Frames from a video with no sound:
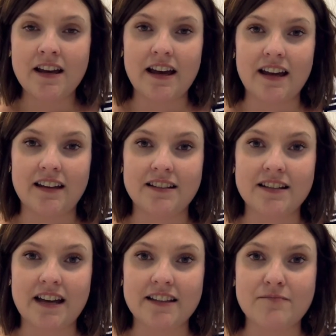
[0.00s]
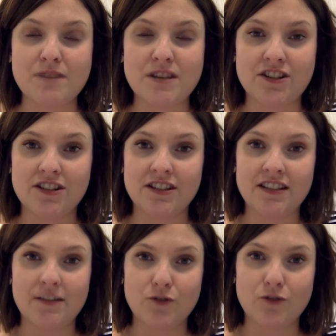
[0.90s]
and as I've mentioned
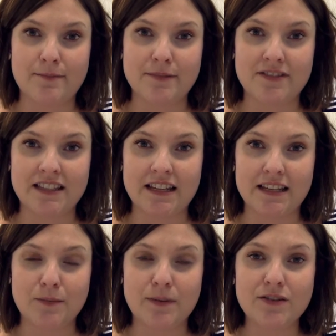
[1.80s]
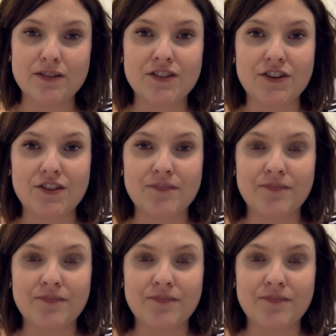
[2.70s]
several times over the last week or so,